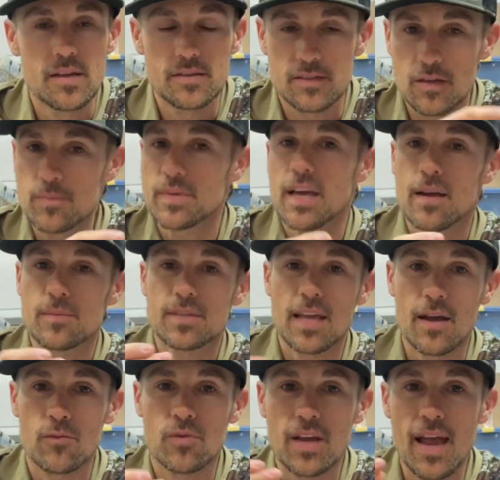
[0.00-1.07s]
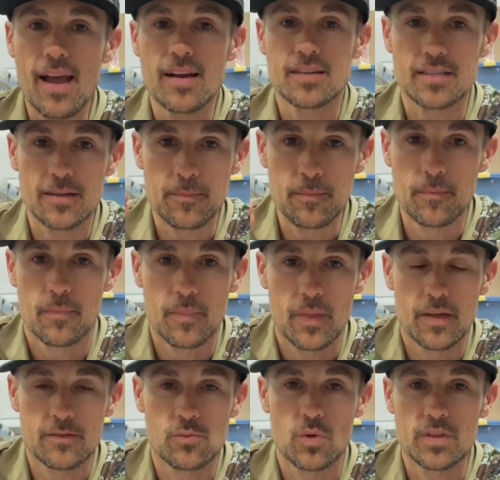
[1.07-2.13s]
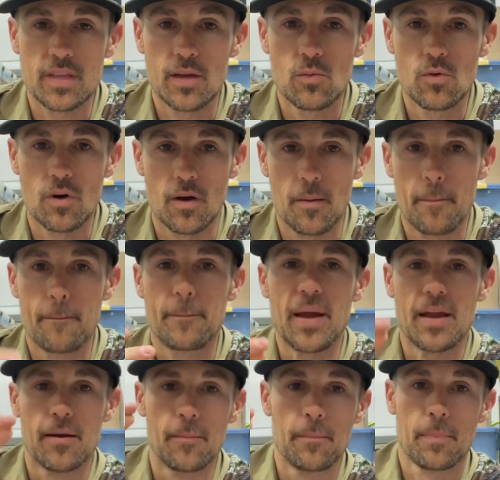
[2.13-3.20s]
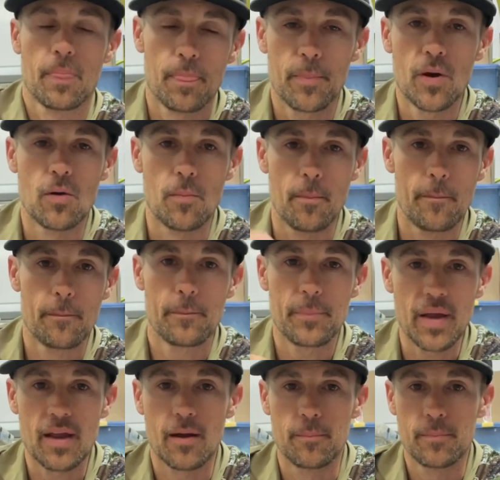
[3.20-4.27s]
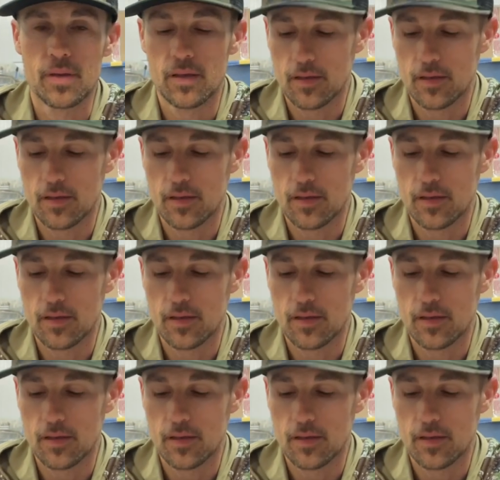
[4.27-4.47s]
Sometimes that reaction is what they want. Bam, boom, bam.